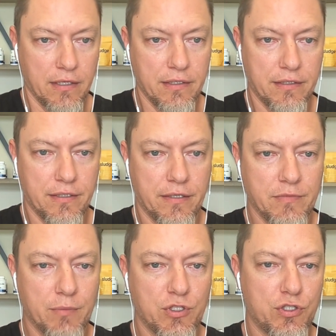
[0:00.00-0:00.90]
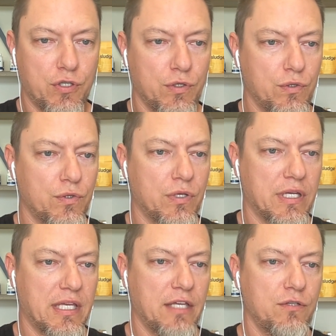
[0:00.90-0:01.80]
Um, number two,
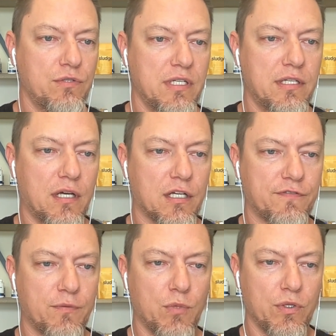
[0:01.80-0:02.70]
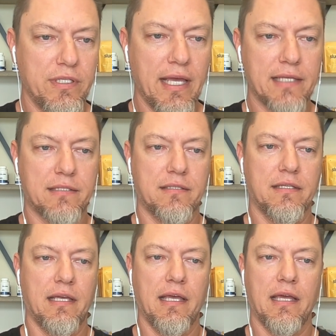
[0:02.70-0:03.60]
can you detox from mold? Yes,
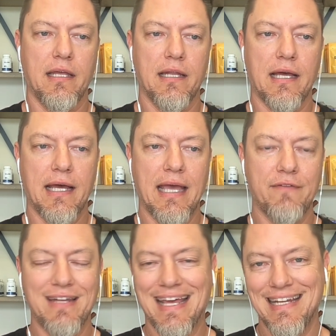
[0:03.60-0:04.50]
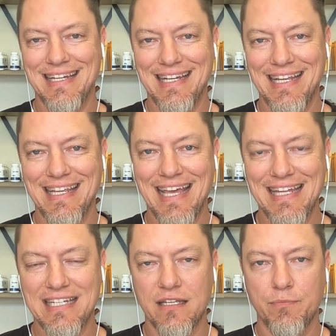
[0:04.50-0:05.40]
and I haven't edited it
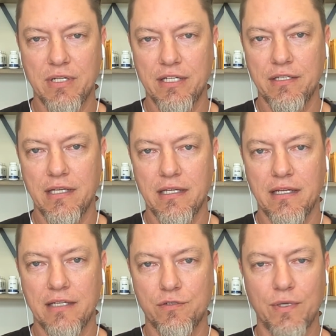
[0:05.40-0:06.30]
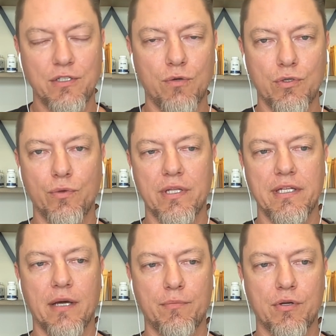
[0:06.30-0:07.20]
yet, but I so I don't know the
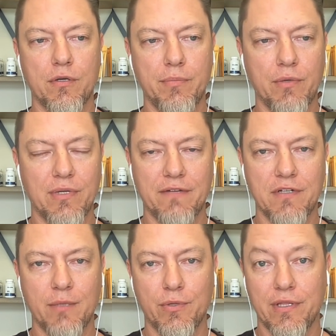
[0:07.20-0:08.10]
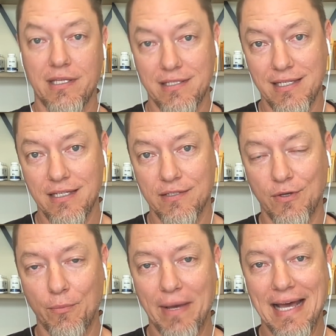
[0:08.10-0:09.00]
number. But whatever number this is,
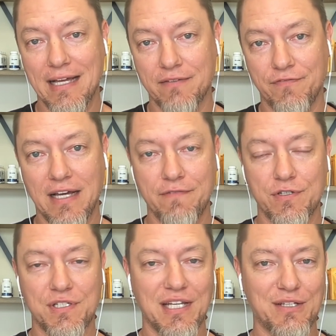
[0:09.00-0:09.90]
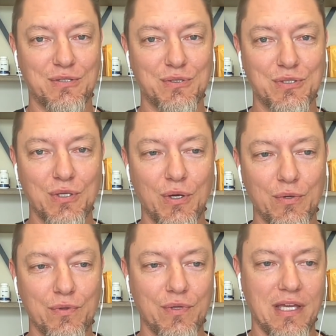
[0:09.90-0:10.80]
go back five or six or
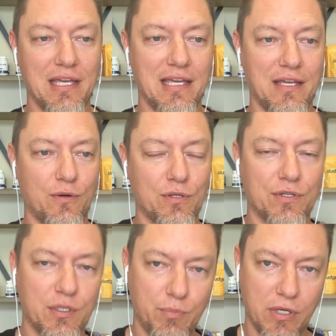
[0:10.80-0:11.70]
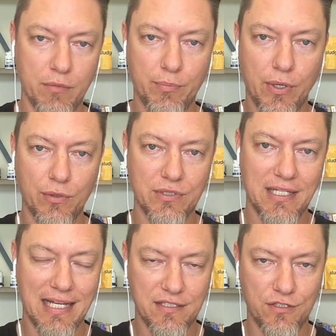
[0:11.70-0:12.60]
so, and, or look at the pinned post
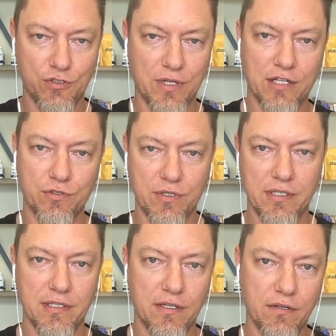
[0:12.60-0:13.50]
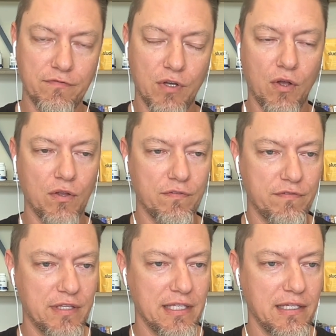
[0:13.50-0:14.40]
that has the directory of
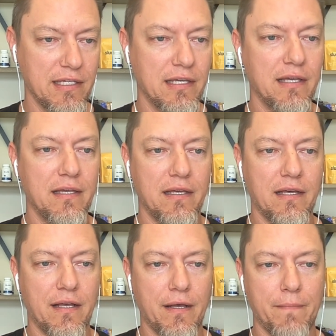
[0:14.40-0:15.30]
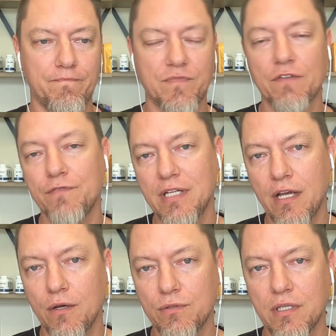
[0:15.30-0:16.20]
all the um,
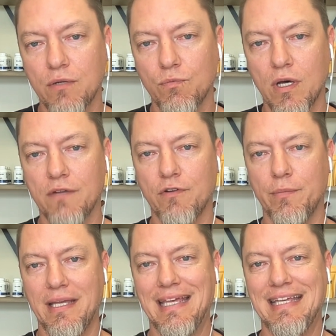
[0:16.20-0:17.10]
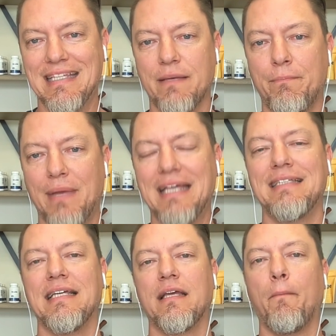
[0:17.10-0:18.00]
videos, and one of them is a
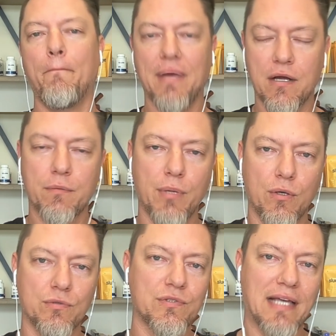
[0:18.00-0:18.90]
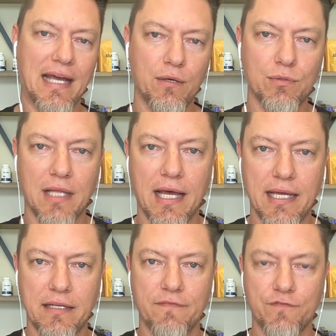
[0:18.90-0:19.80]
basic bare bones
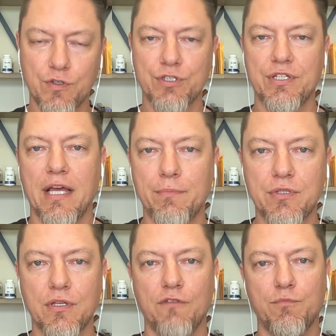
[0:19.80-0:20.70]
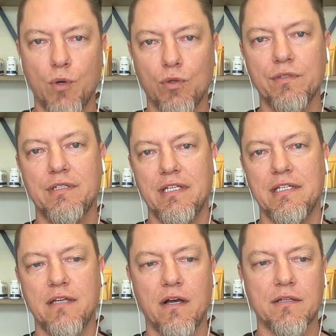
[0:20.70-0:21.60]
outline of first steps of mold
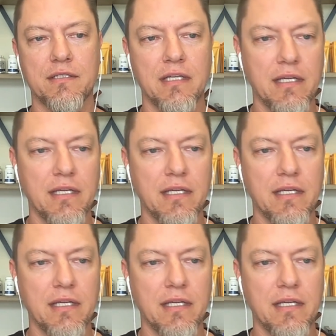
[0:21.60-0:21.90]
detox.